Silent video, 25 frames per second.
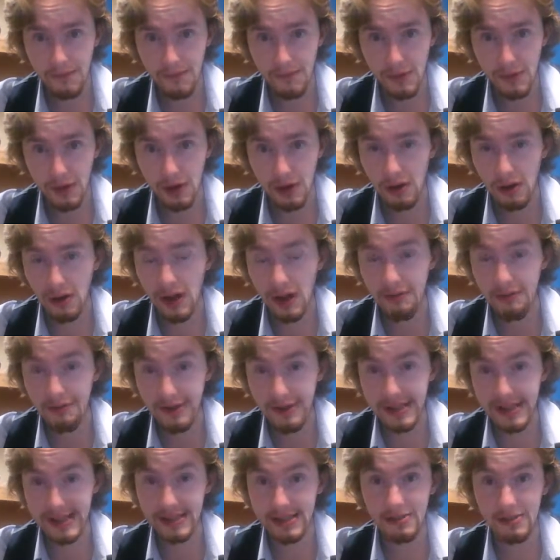or
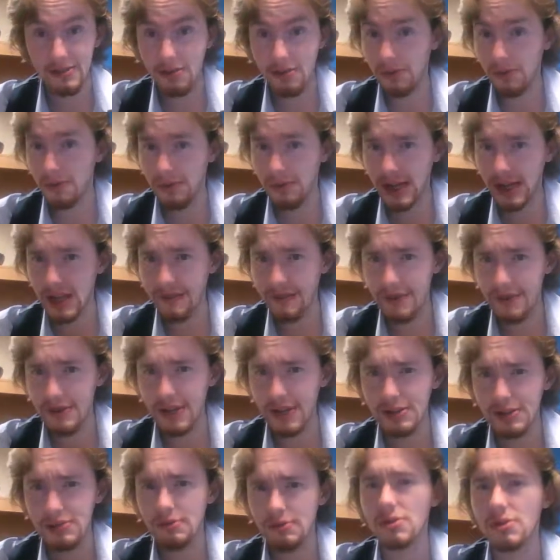arisen, or whatever it
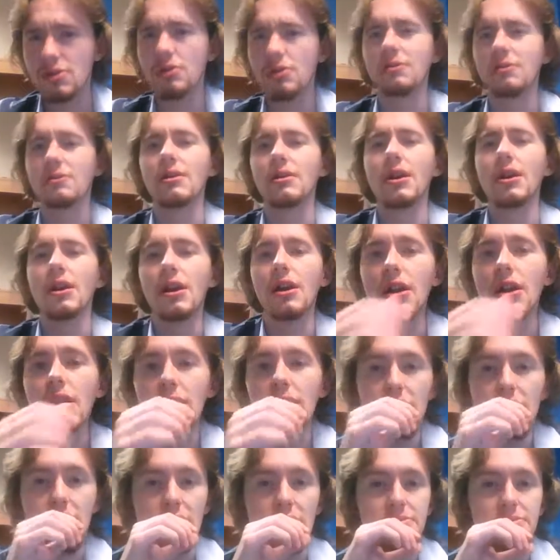is you
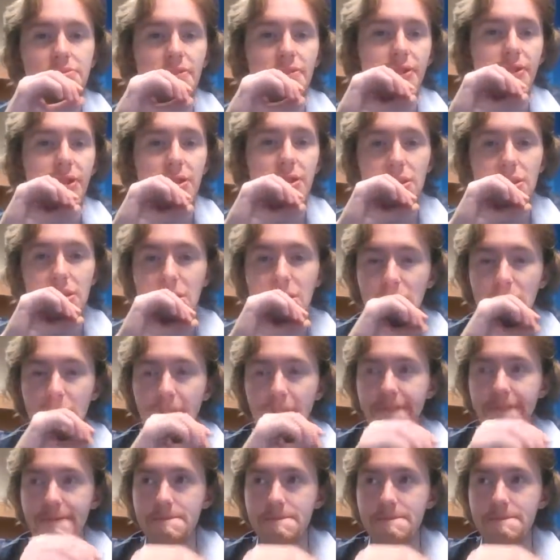guys prefer to.